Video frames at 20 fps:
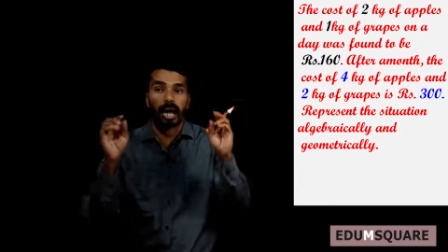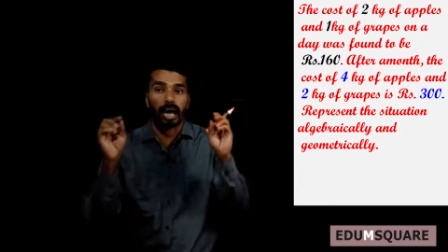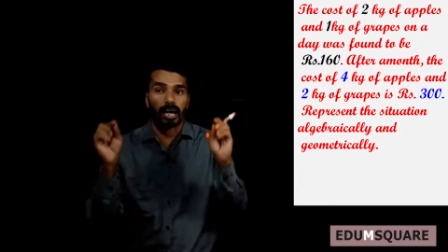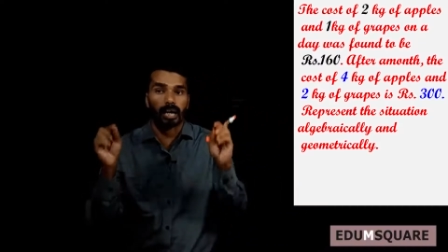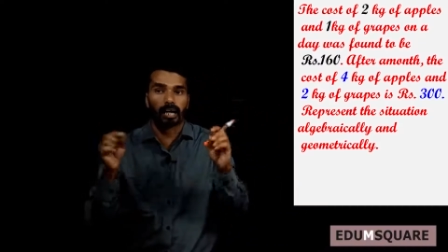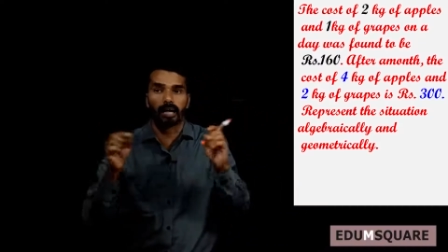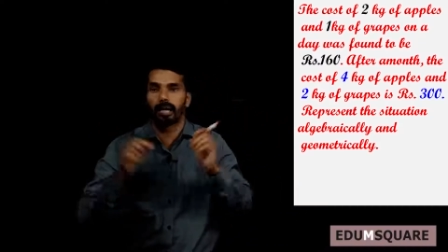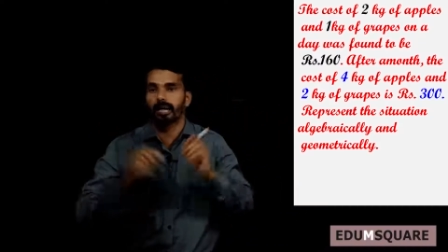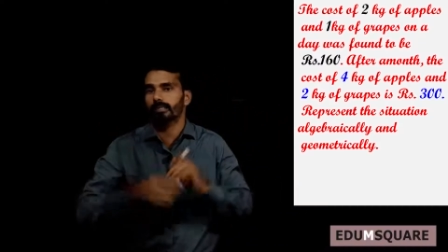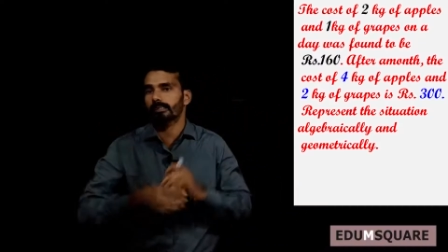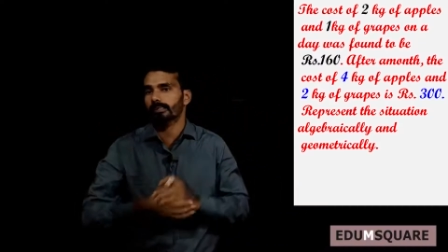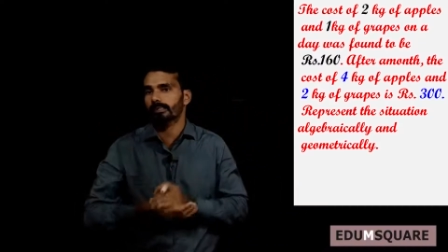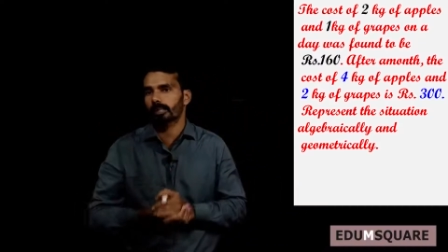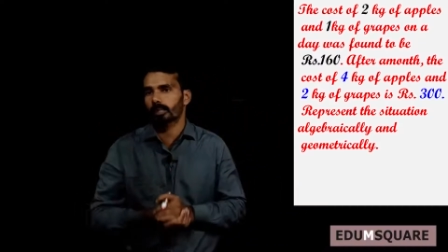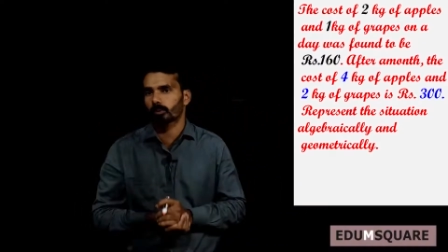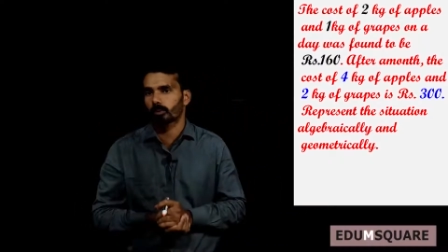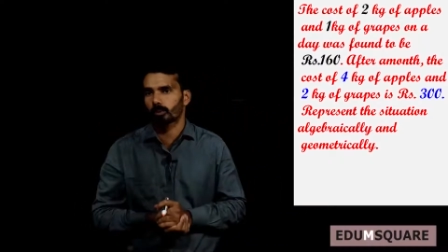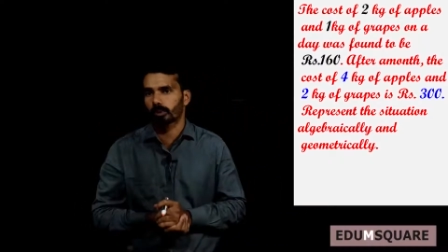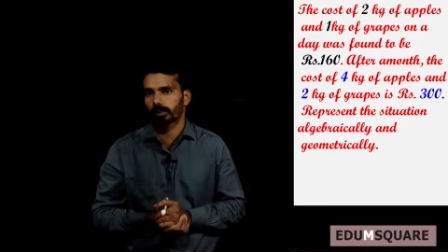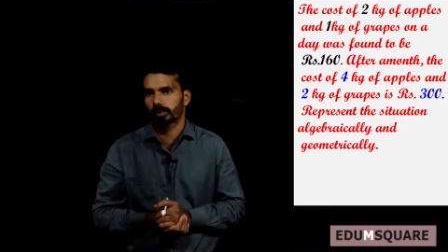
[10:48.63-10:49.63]
analyze the
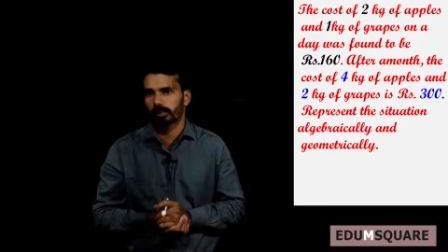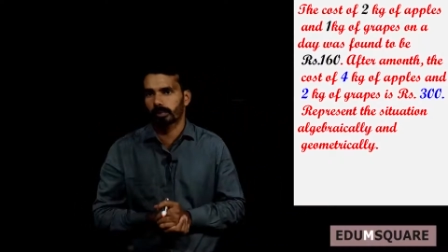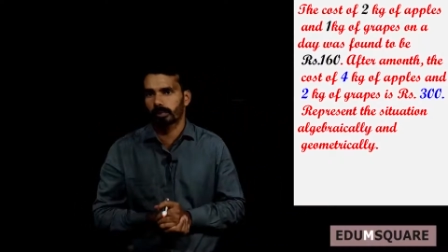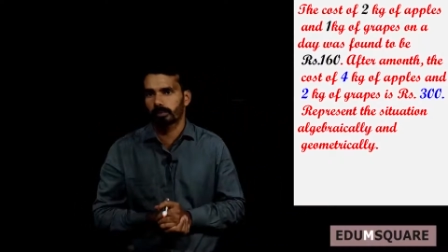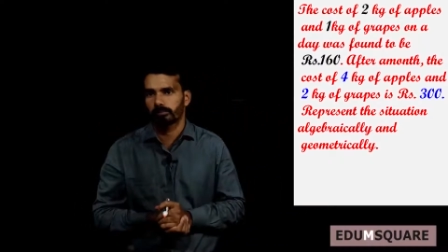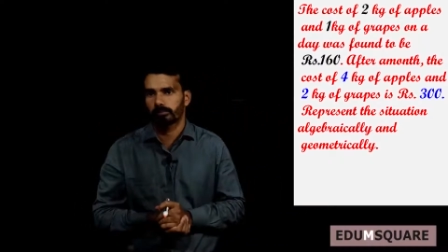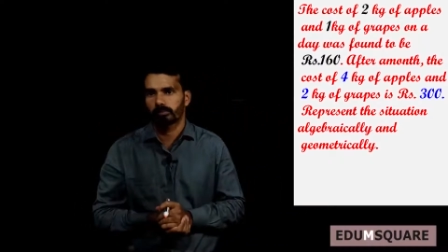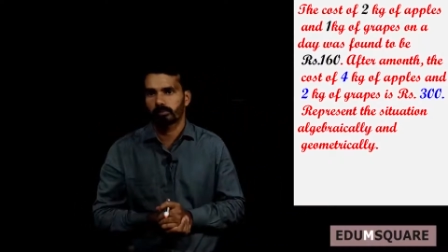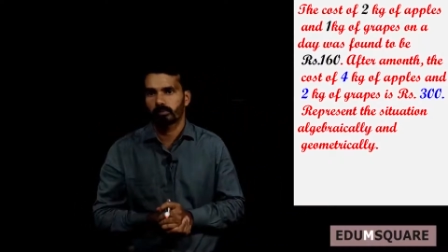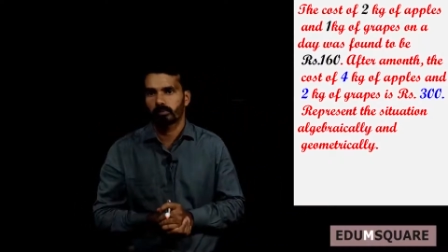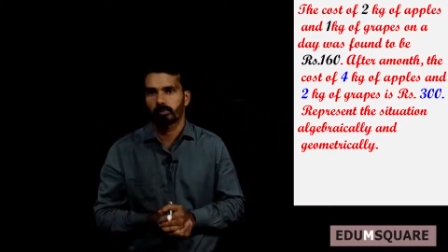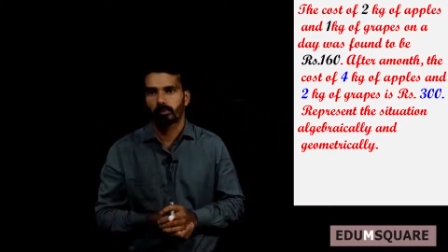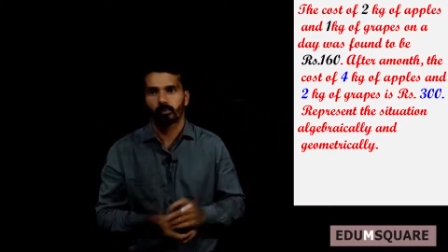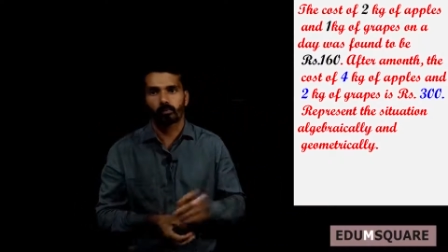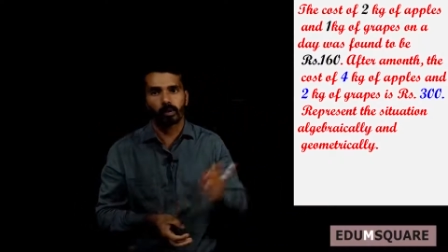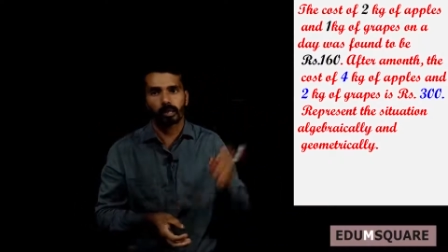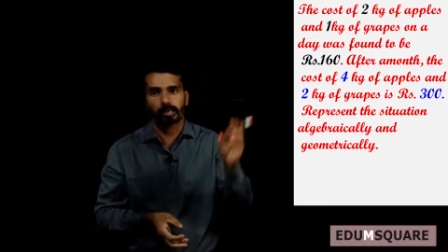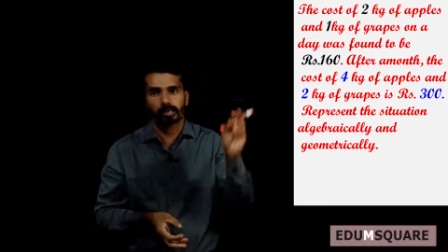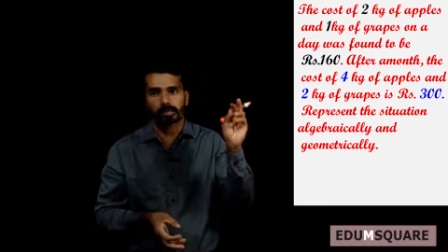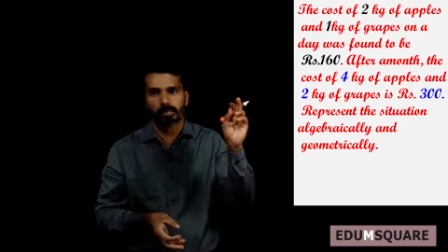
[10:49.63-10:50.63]
question.
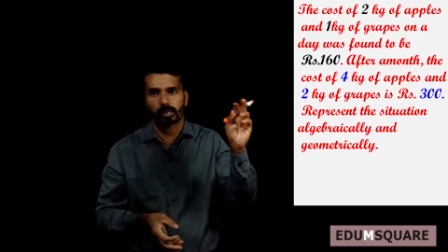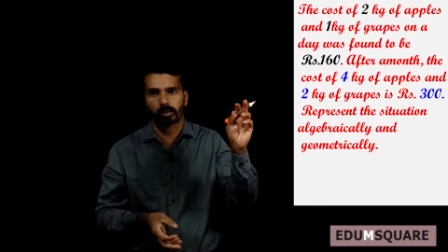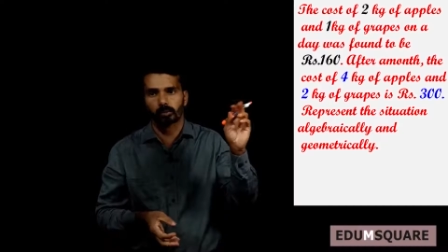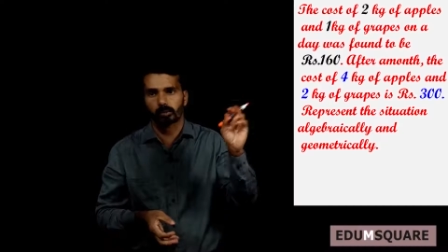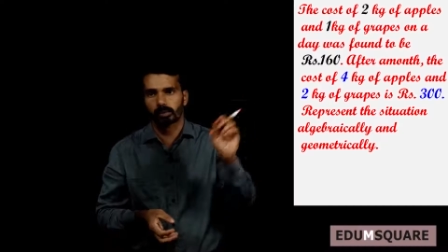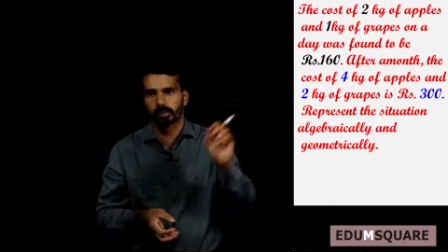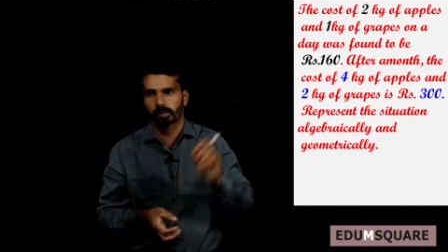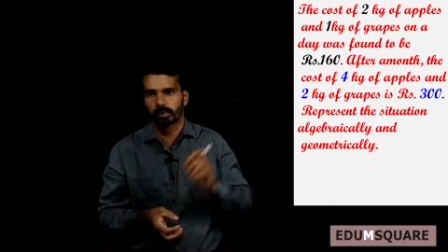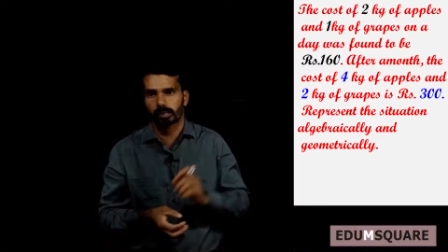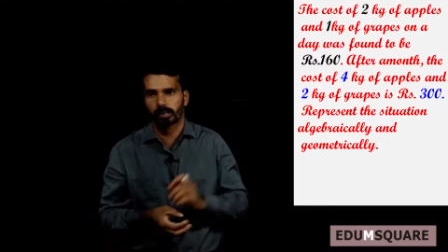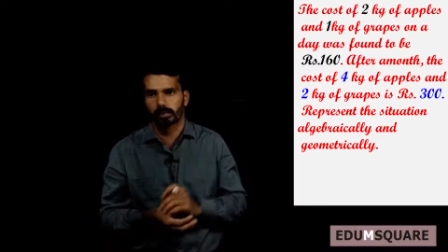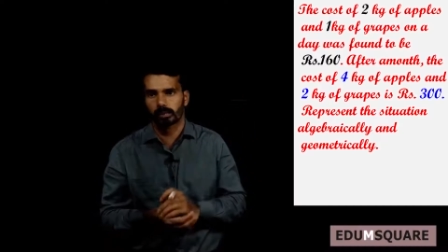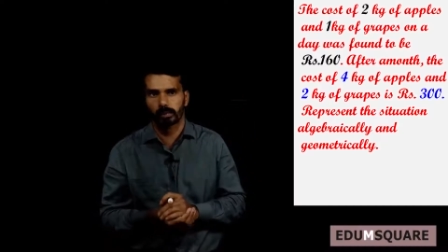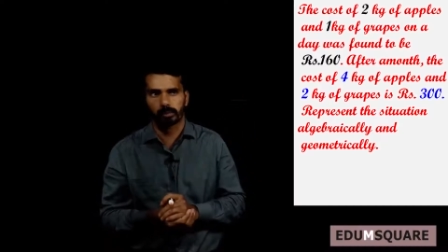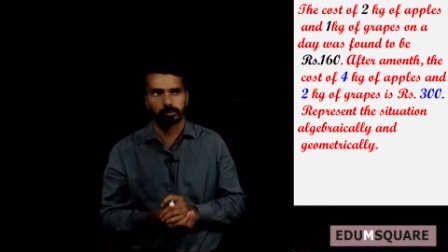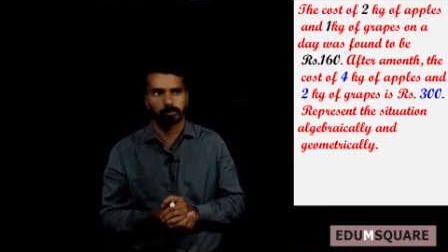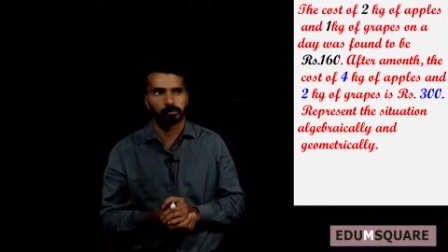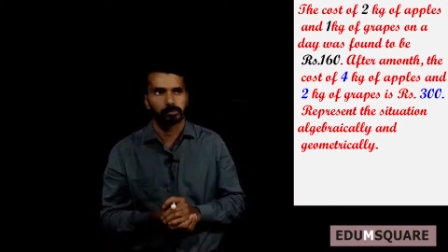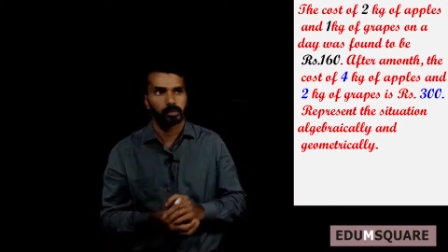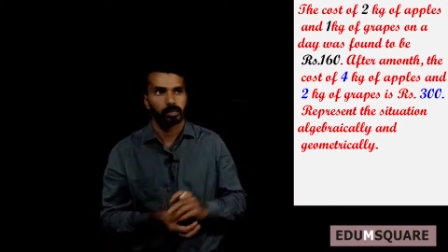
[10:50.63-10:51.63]
What is the question there?